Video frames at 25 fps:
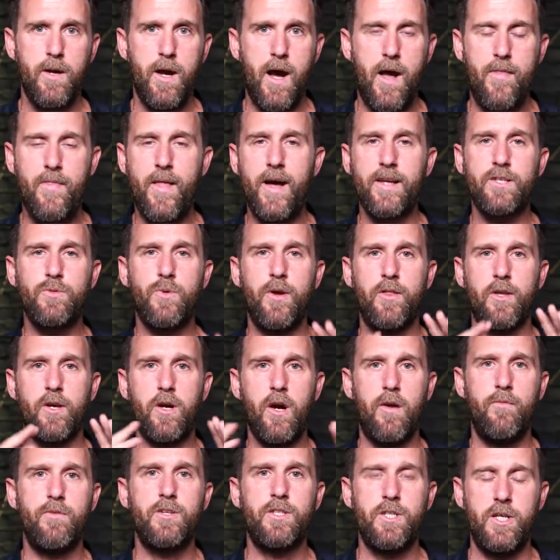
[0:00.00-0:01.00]
And that's where the
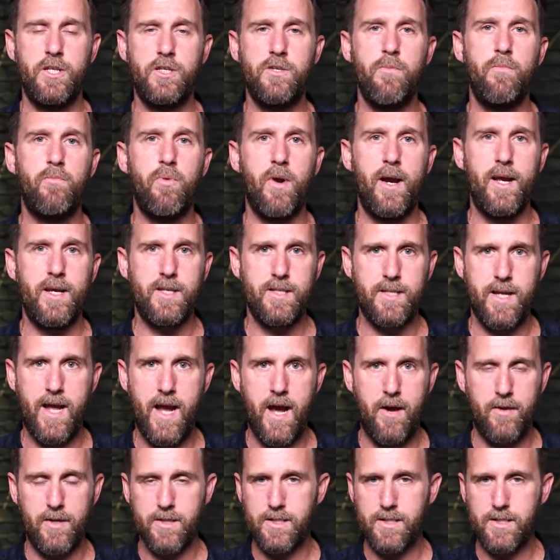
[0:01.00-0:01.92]
conversation breaks down.